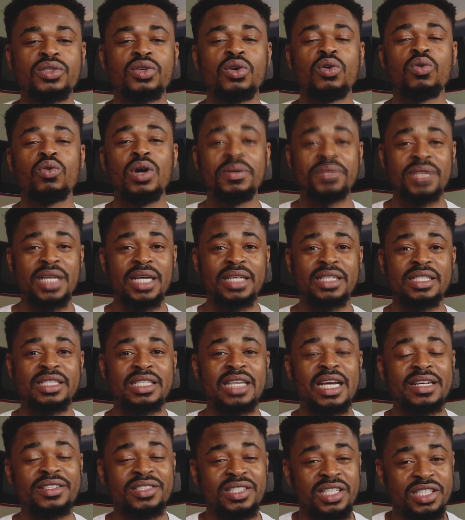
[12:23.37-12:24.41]
So website
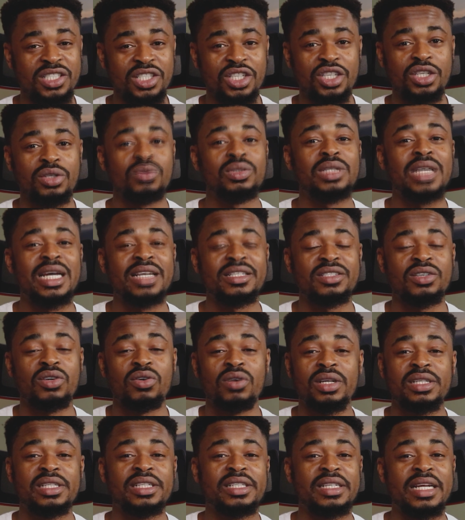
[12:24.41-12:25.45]
design is a skill that is
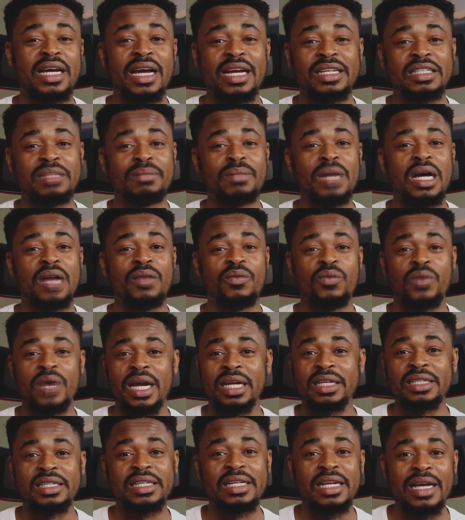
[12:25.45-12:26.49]
currently in high demand
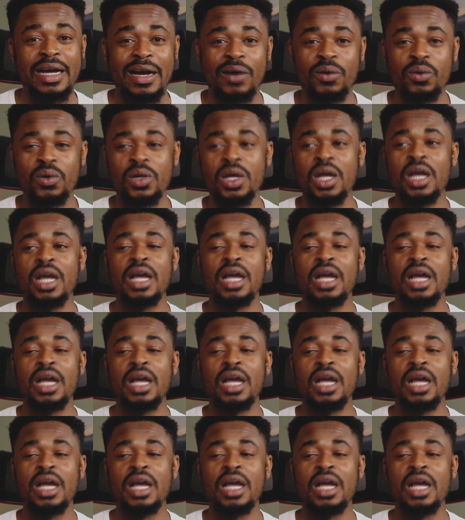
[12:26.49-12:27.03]
right now.